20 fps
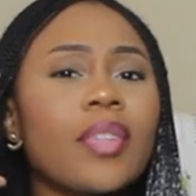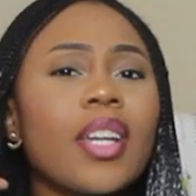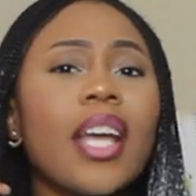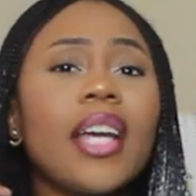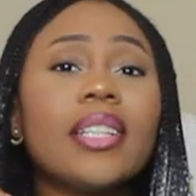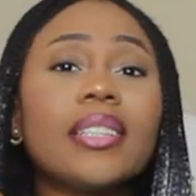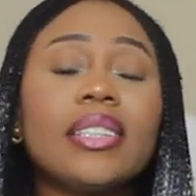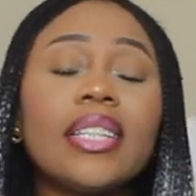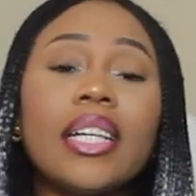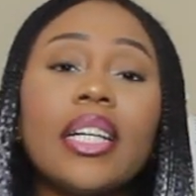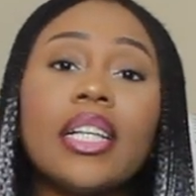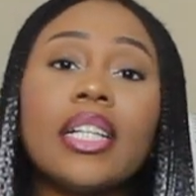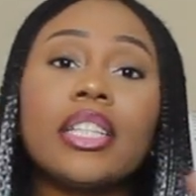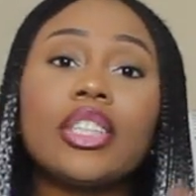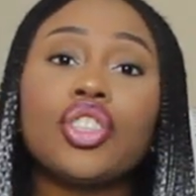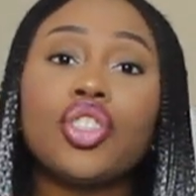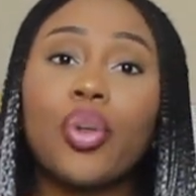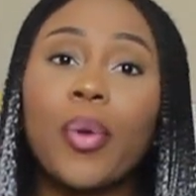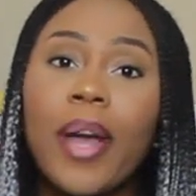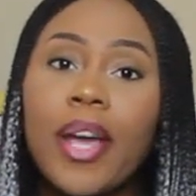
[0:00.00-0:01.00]
it
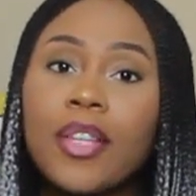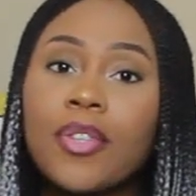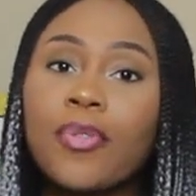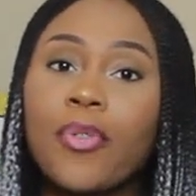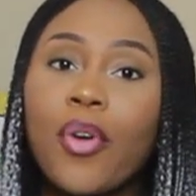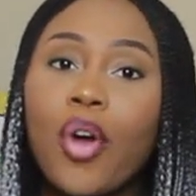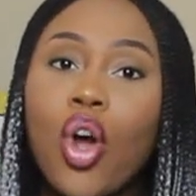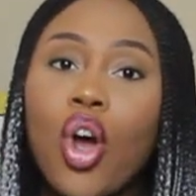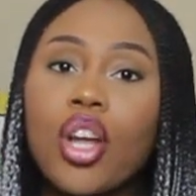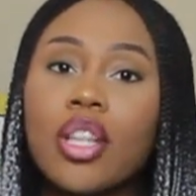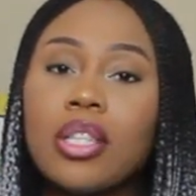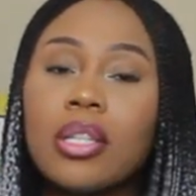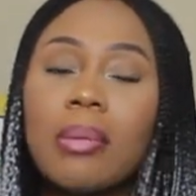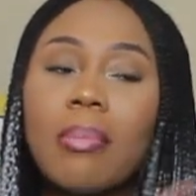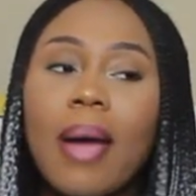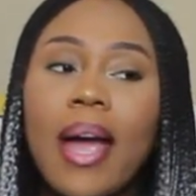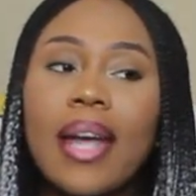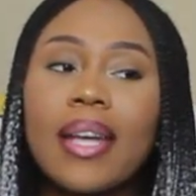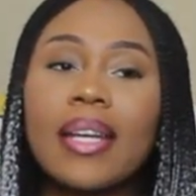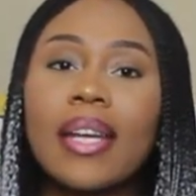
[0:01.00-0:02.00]
did transfer onto
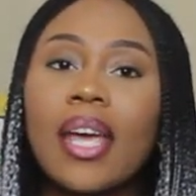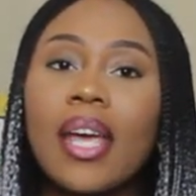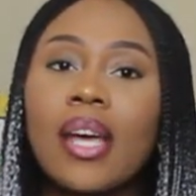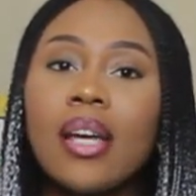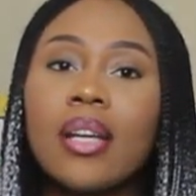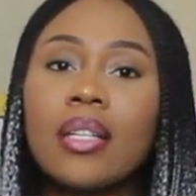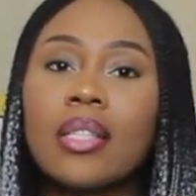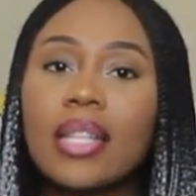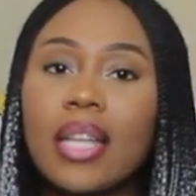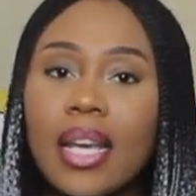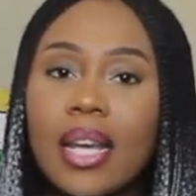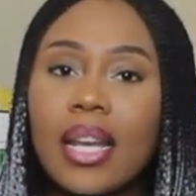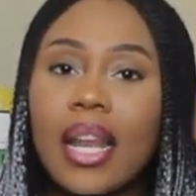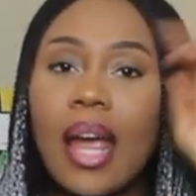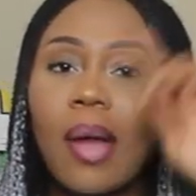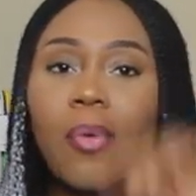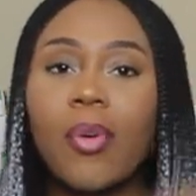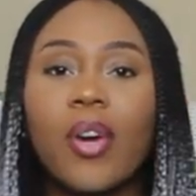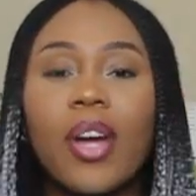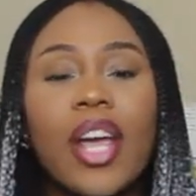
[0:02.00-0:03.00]
my nails, and
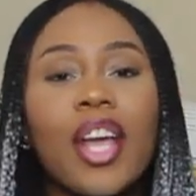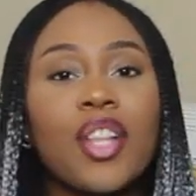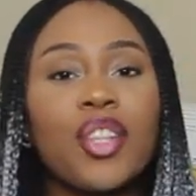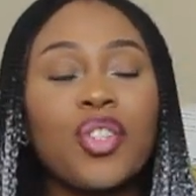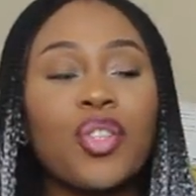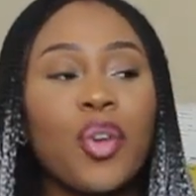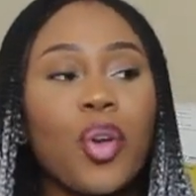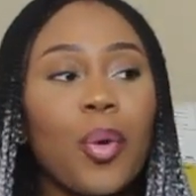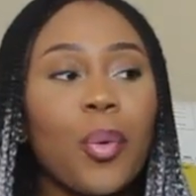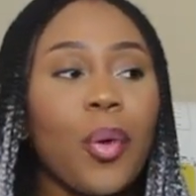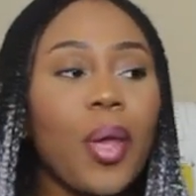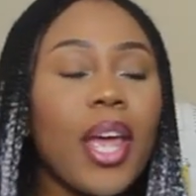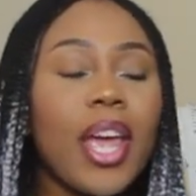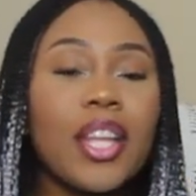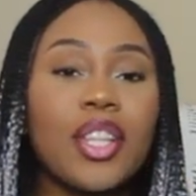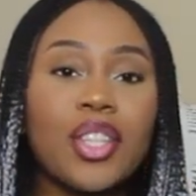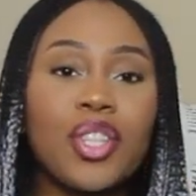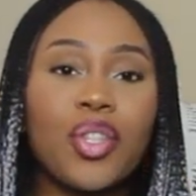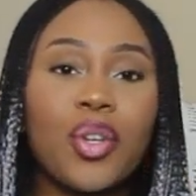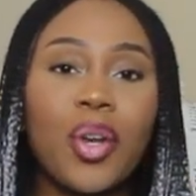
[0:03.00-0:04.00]
I will insert
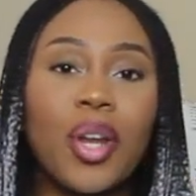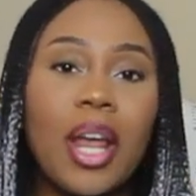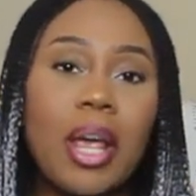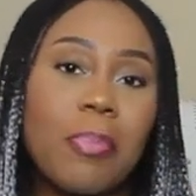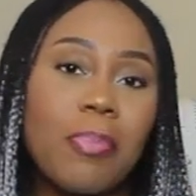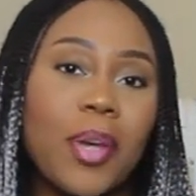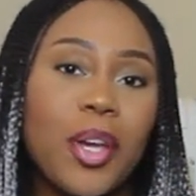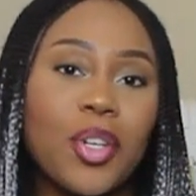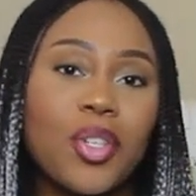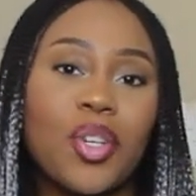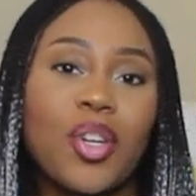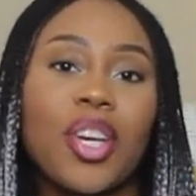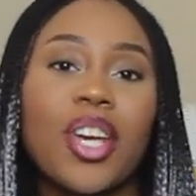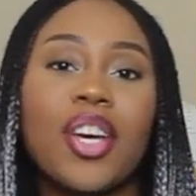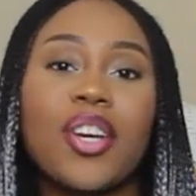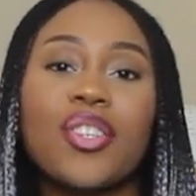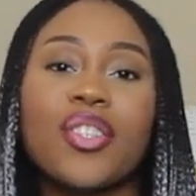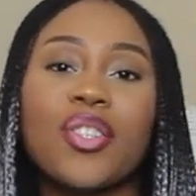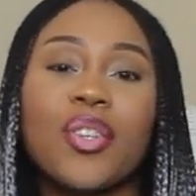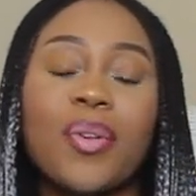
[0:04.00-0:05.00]
a picture
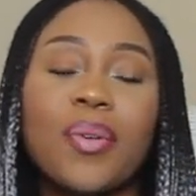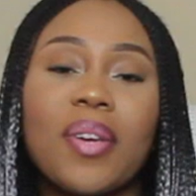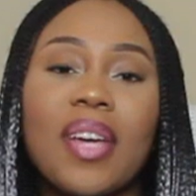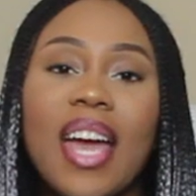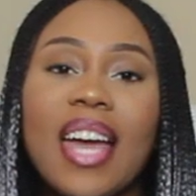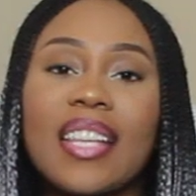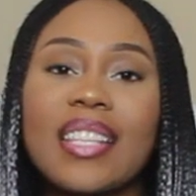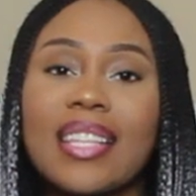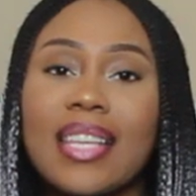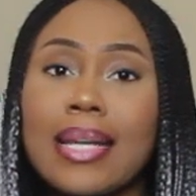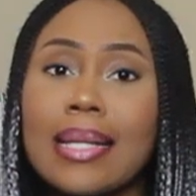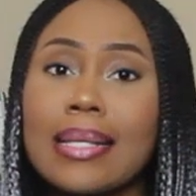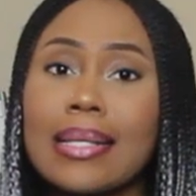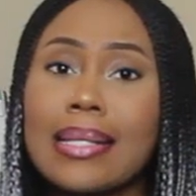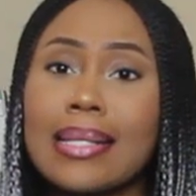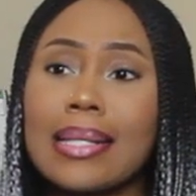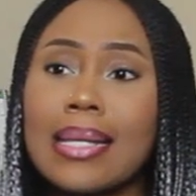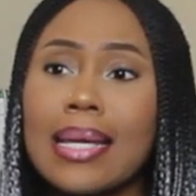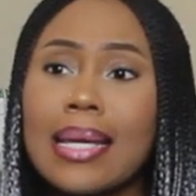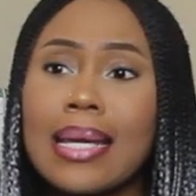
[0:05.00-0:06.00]
here so you guys can
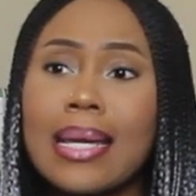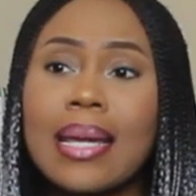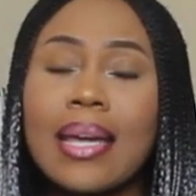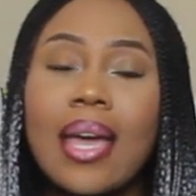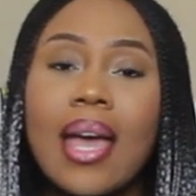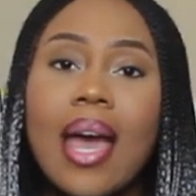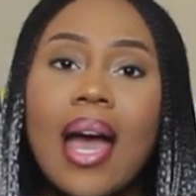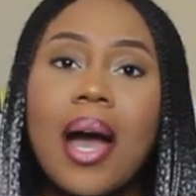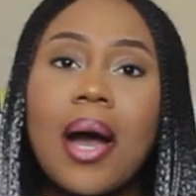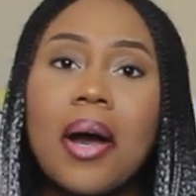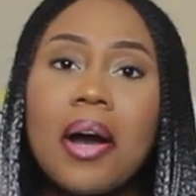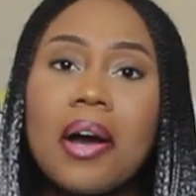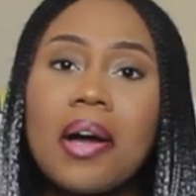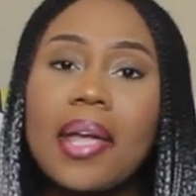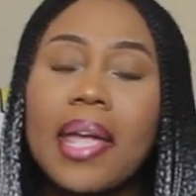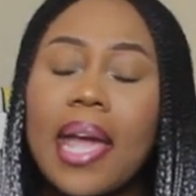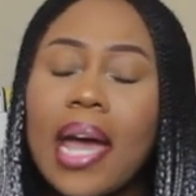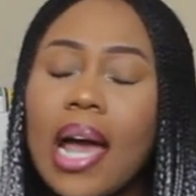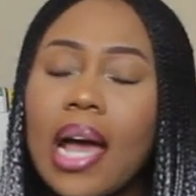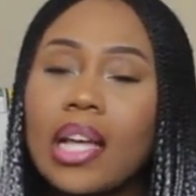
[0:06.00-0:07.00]
see.
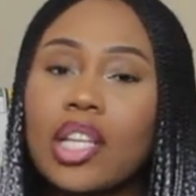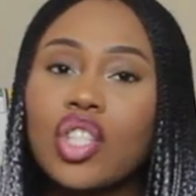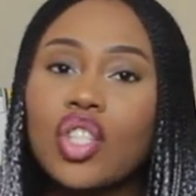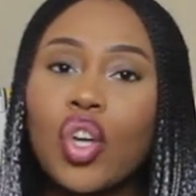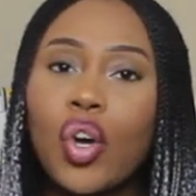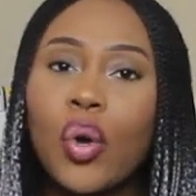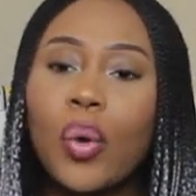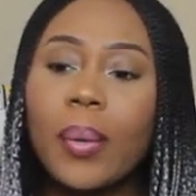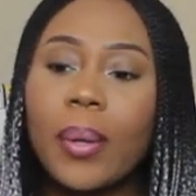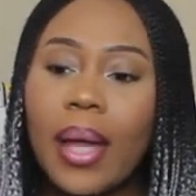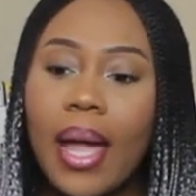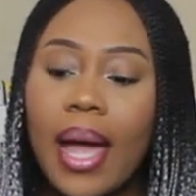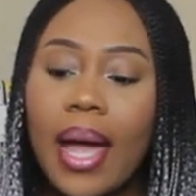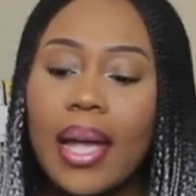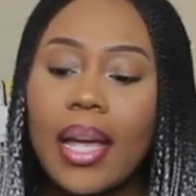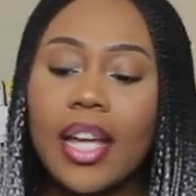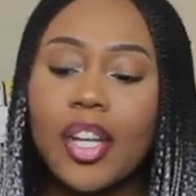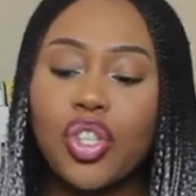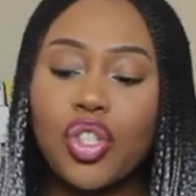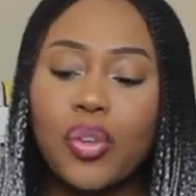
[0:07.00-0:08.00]
Yeah, so
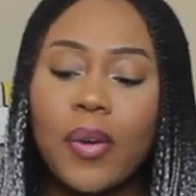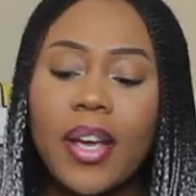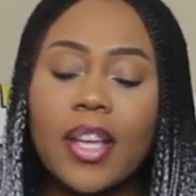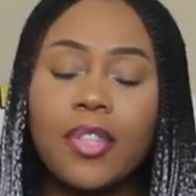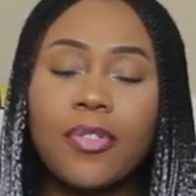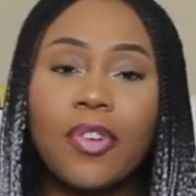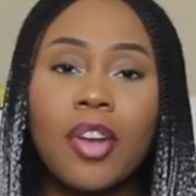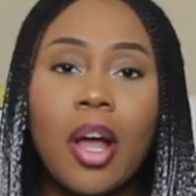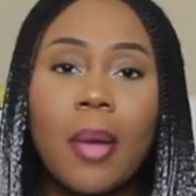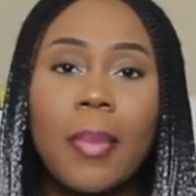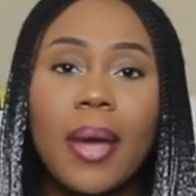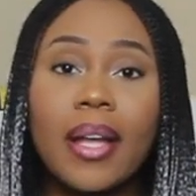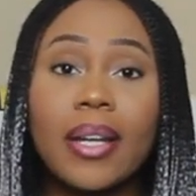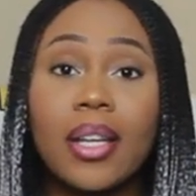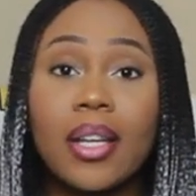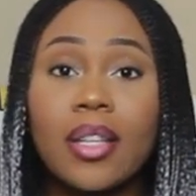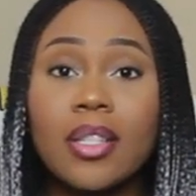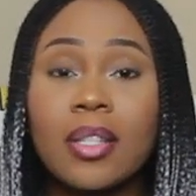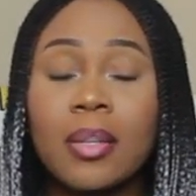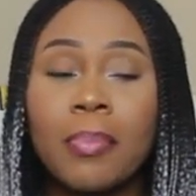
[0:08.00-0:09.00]
yeah, it transferred on my
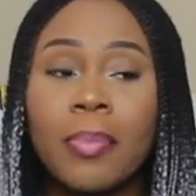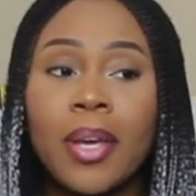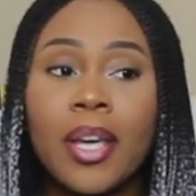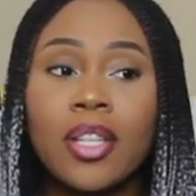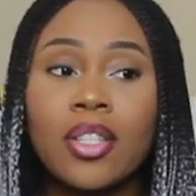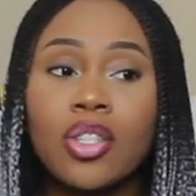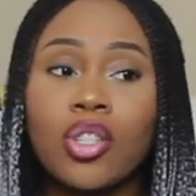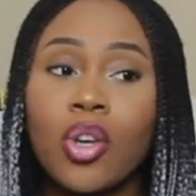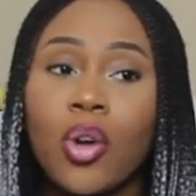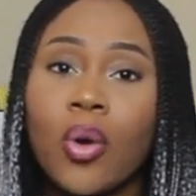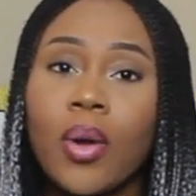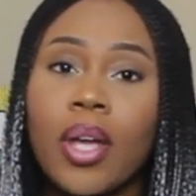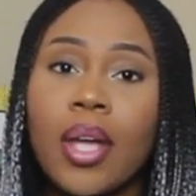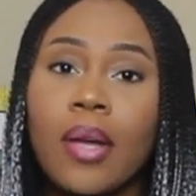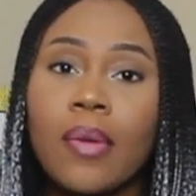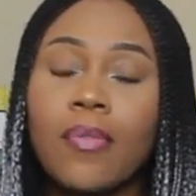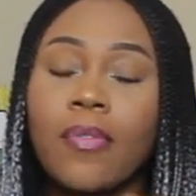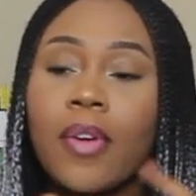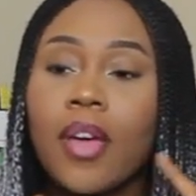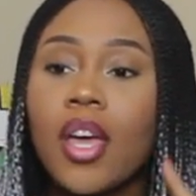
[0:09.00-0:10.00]
nails a bit. So
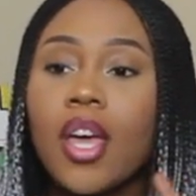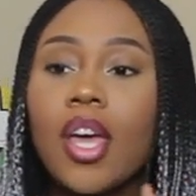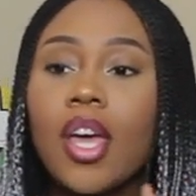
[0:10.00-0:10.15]
if